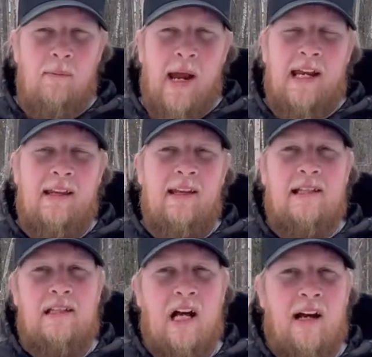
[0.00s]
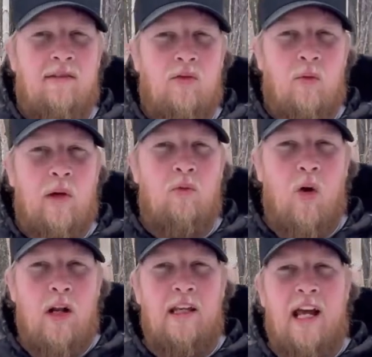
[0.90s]
making these knives, we
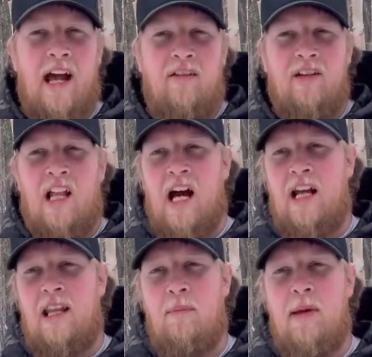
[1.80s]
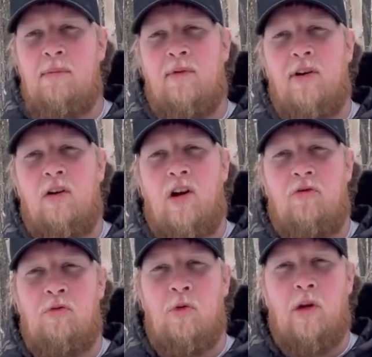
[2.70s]
wanted to have a line that people felt
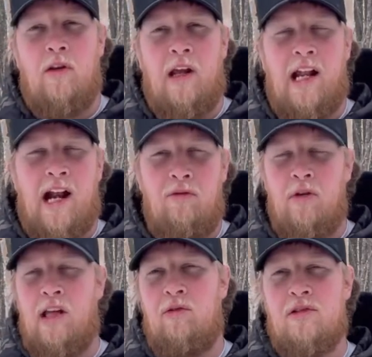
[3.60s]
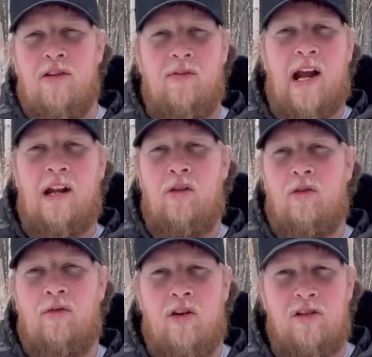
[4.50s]
comfortable with. And I really was a fan of the
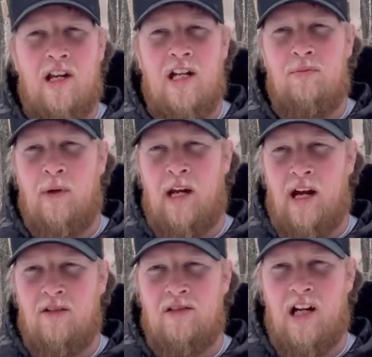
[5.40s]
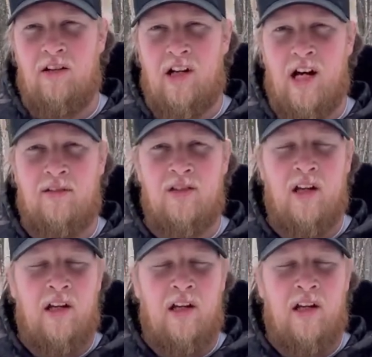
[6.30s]
reverse edge Pacao style knives.